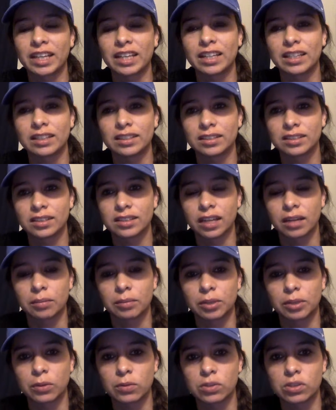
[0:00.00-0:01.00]
kids that
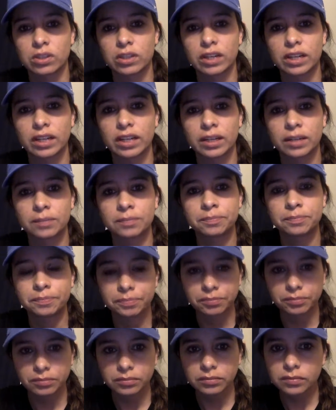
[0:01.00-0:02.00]
I'm coaching right now.
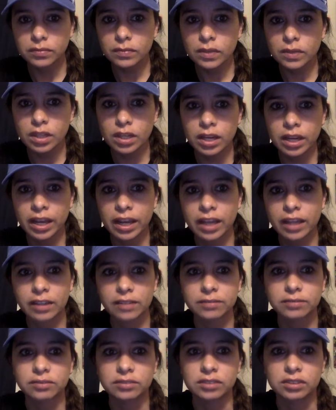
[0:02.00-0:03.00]

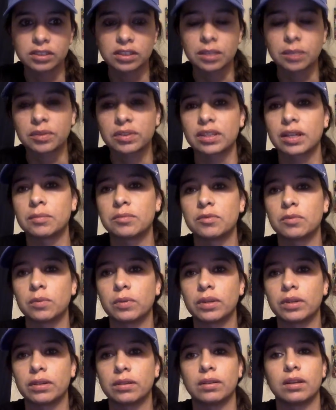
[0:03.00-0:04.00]
And sometimes
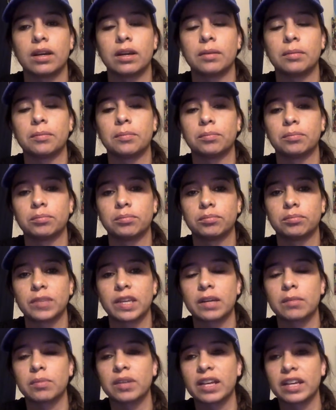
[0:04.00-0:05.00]
when I'm
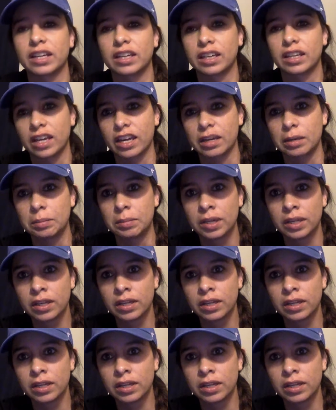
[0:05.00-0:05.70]
like playing in a game,